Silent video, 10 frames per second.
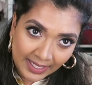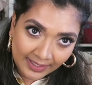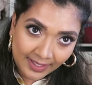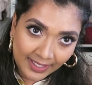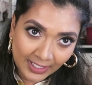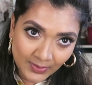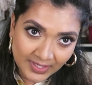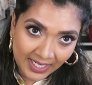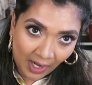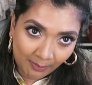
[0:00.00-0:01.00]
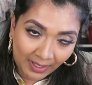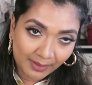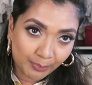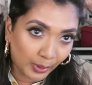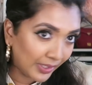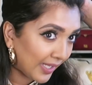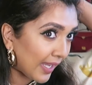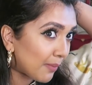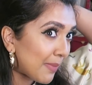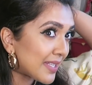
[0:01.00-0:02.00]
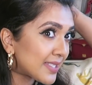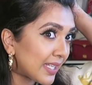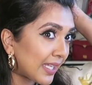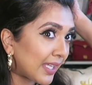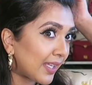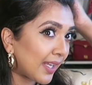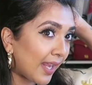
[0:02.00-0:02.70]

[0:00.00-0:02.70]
And then can you see how I'm like pulling it messily